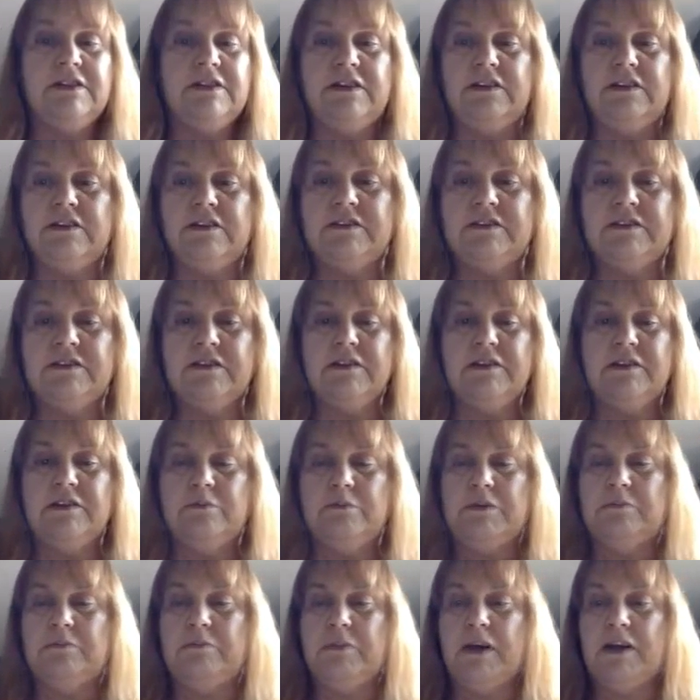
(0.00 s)
this a little
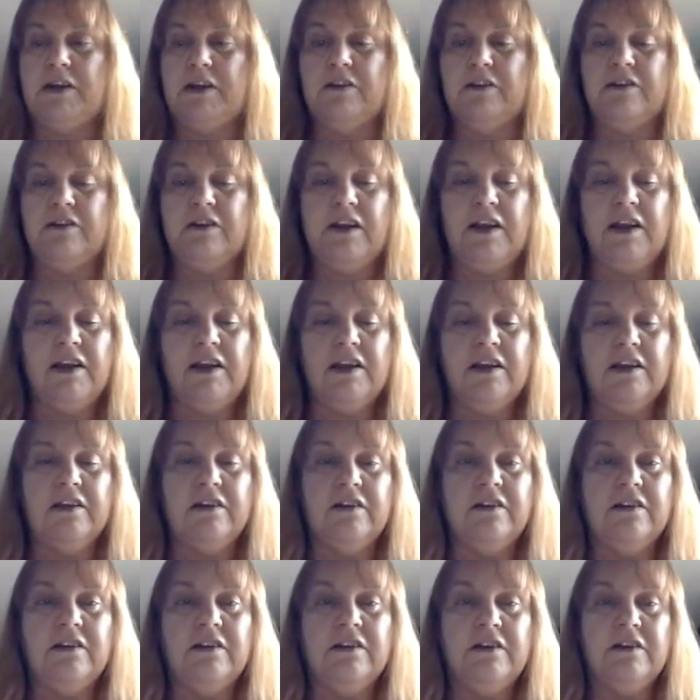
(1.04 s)
bit better
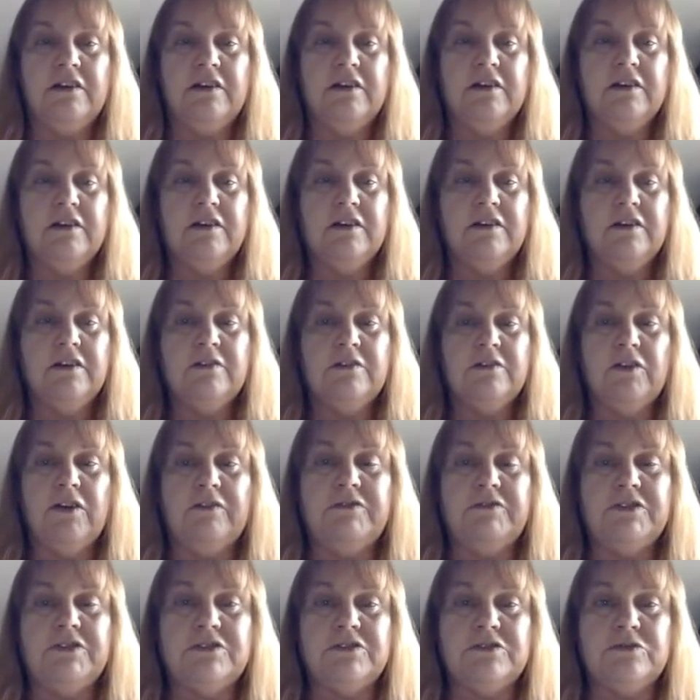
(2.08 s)
and don't have
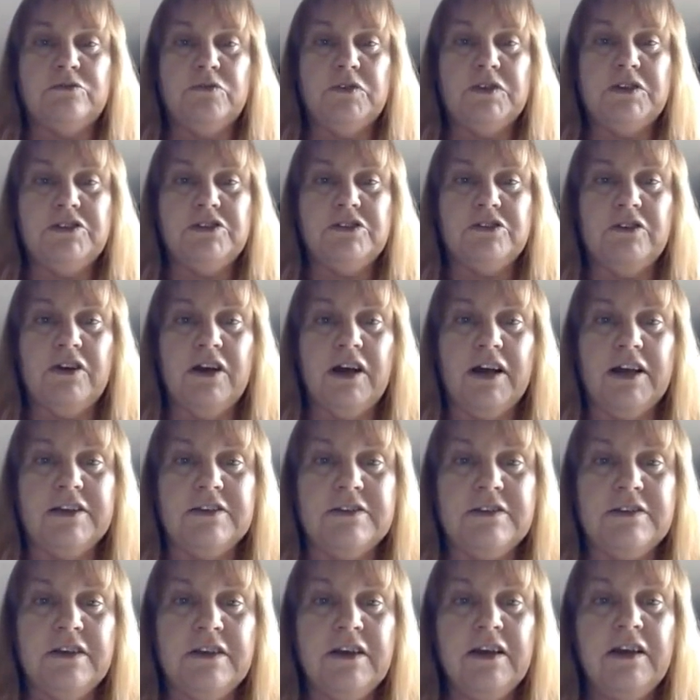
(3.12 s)
to squint your
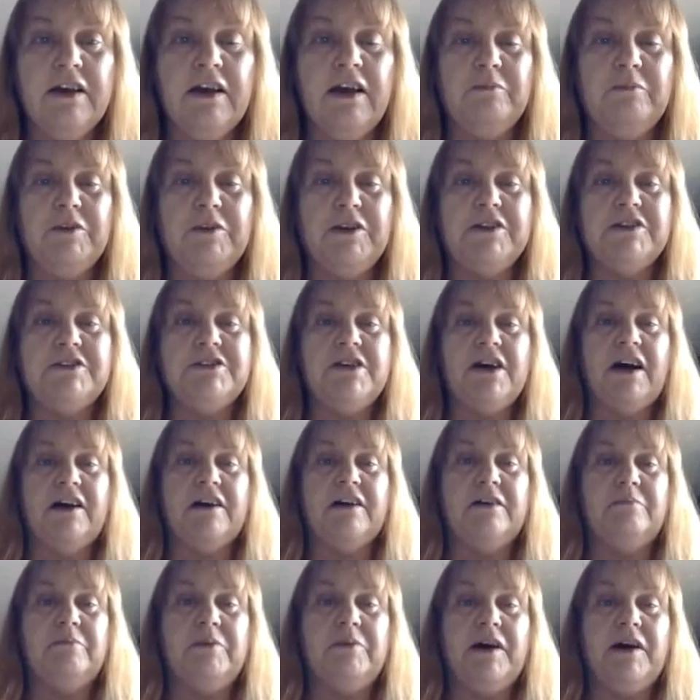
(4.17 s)
eyes. I'm going to talk
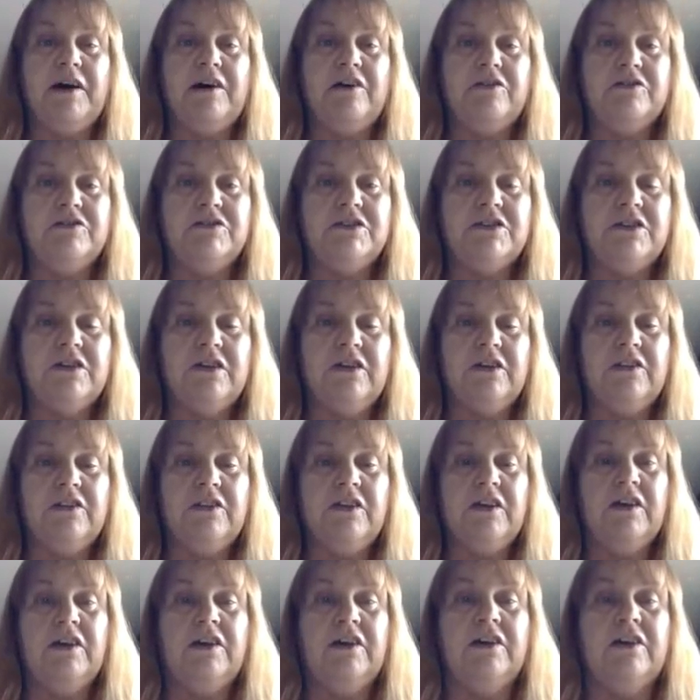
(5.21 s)
about
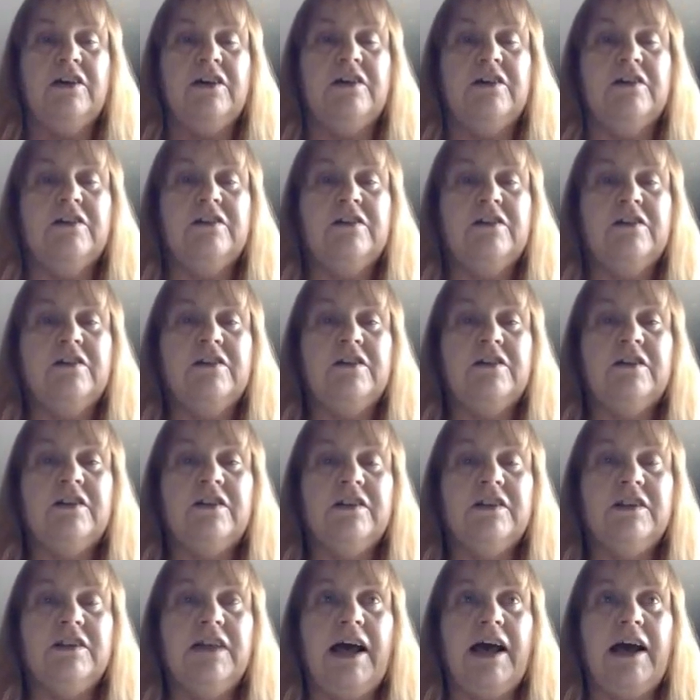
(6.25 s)
the
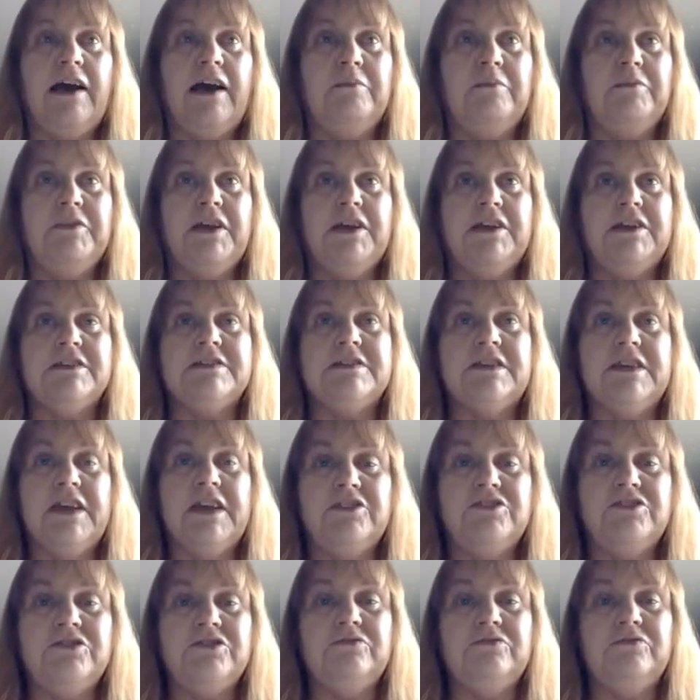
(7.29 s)
lab that is
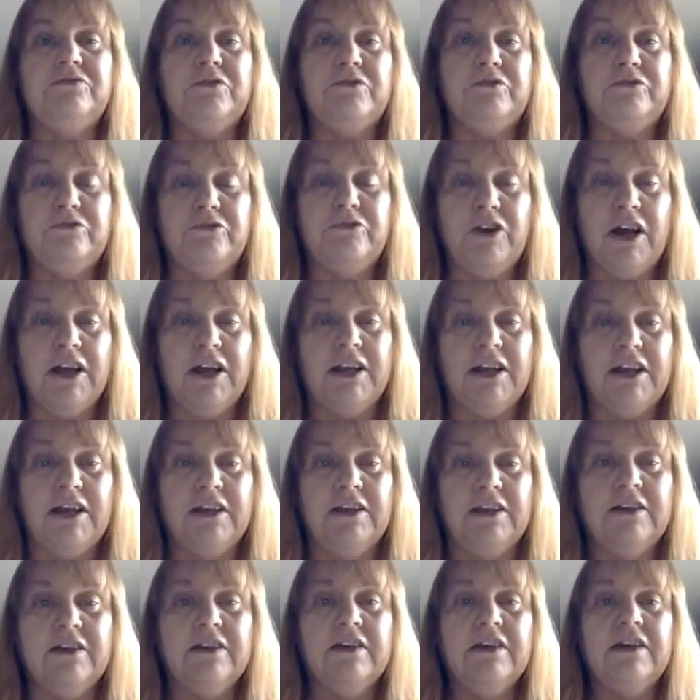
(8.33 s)
scheduled for
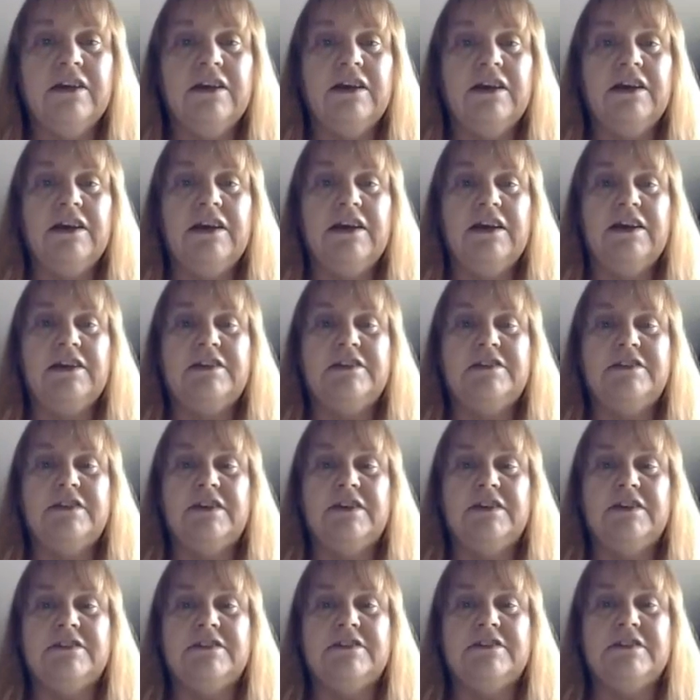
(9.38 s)
Friday. It
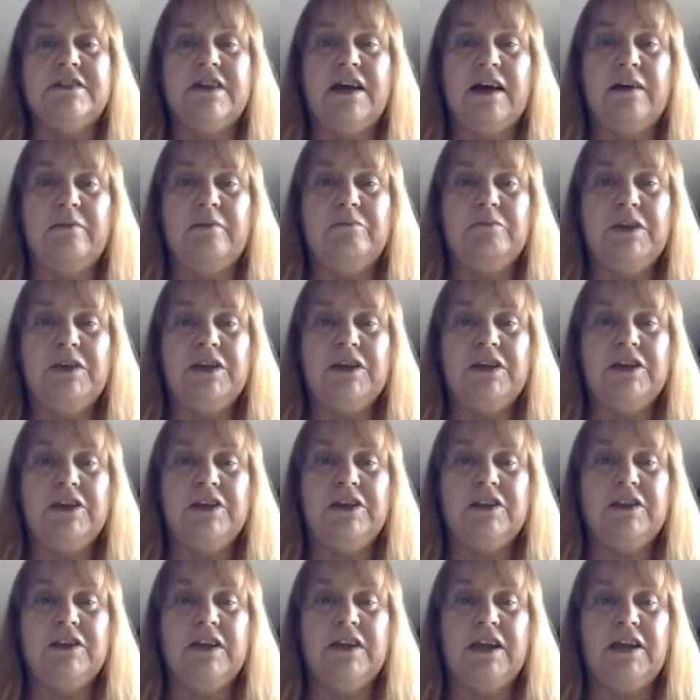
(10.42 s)
does not
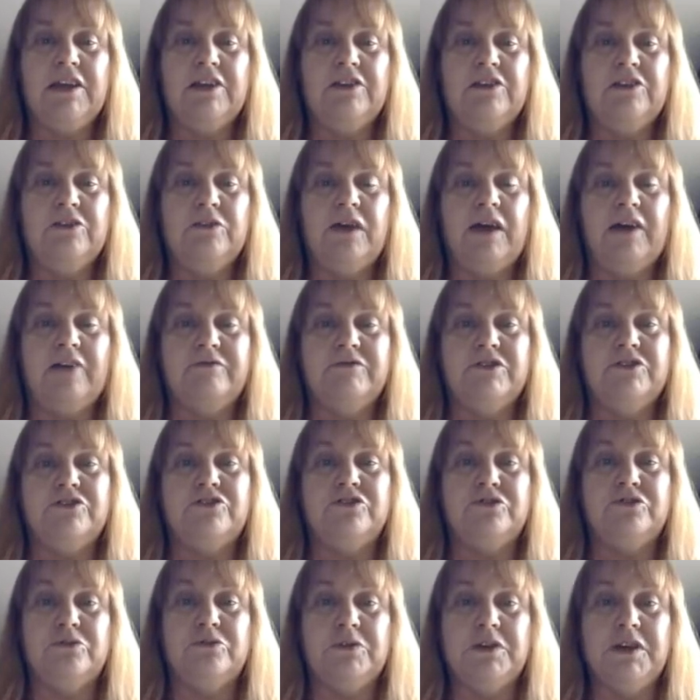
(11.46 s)
mean that you have to
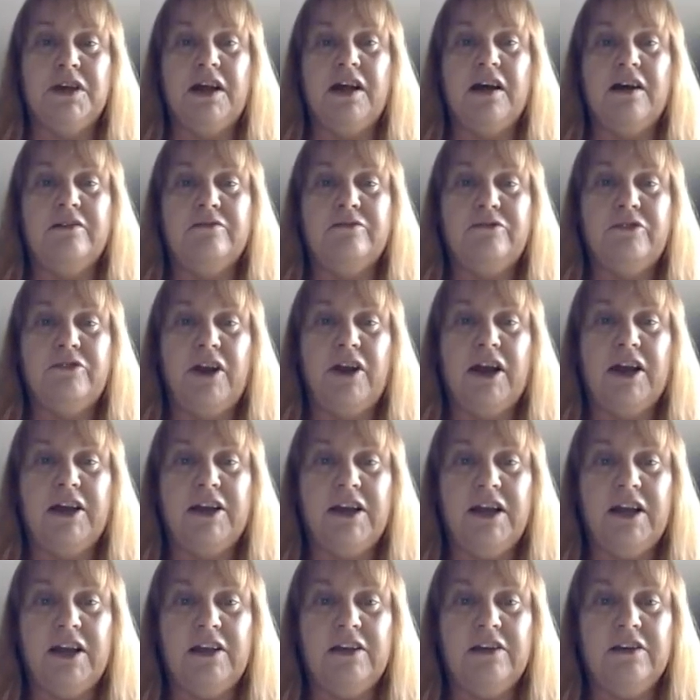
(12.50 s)
do it on
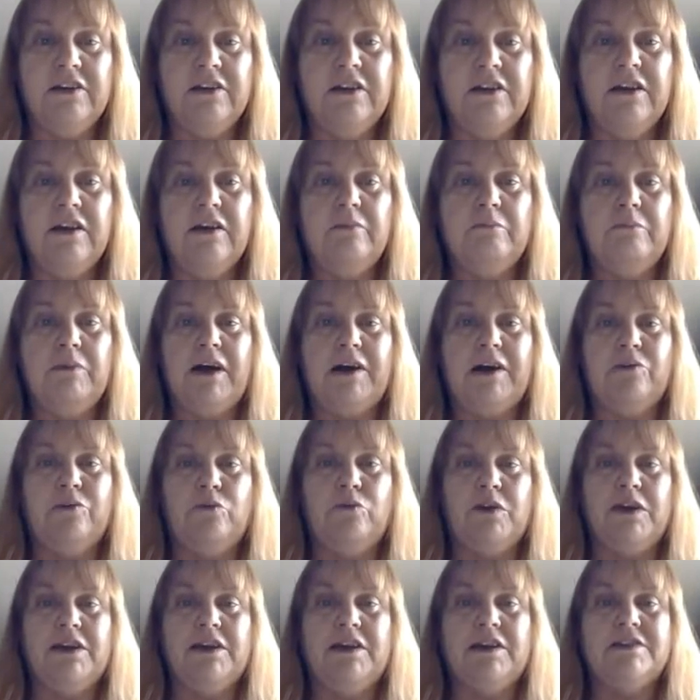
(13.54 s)
Friday. My
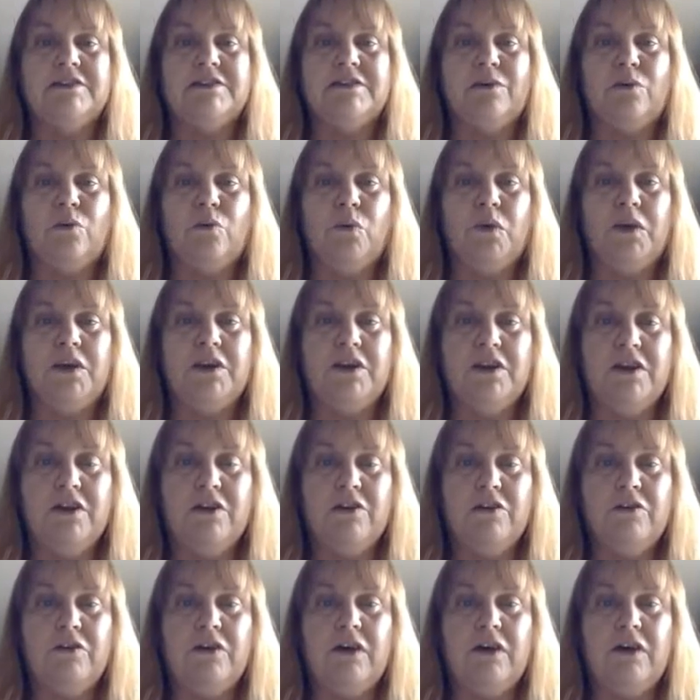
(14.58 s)
week is a window,